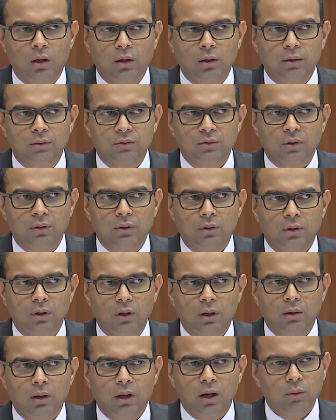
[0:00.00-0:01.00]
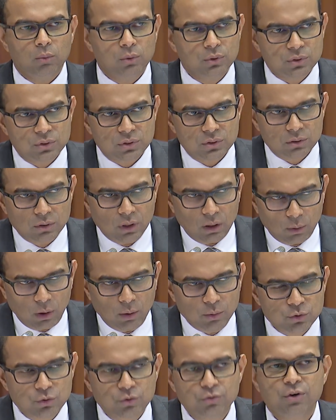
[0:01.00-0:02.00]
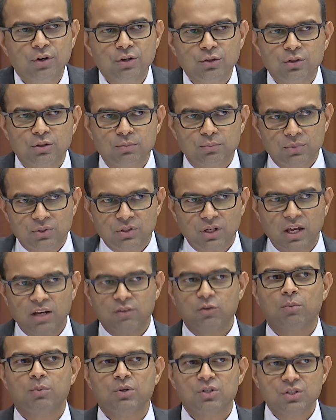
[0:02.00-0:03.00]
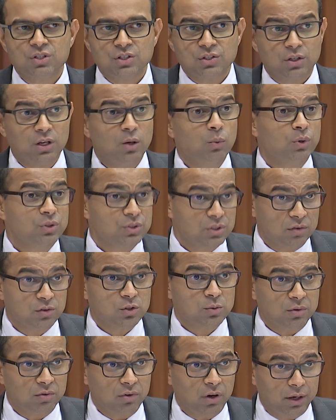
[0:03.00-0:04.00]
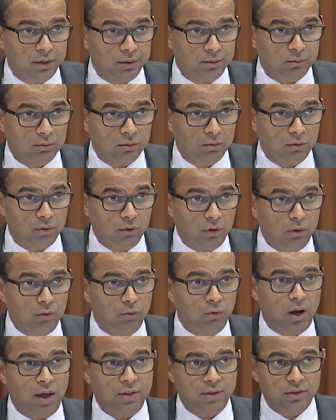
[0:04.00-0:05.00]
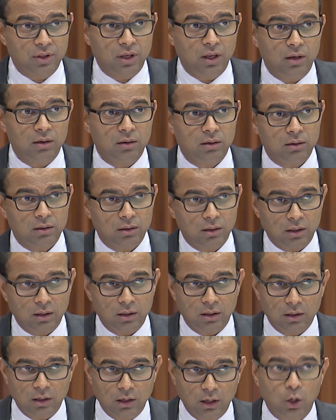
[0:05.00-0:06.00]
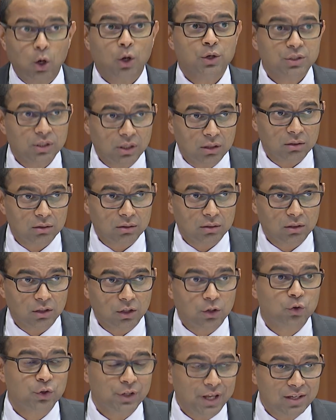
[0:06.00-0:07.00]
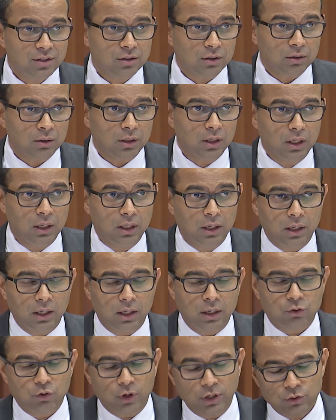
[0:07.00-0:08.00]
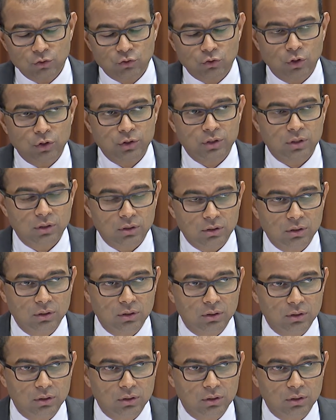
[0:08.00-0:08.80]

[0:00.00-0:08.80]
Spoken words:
Yes, I was referring to the side of your business as a network service provider rather than a content creator, and trying to draw the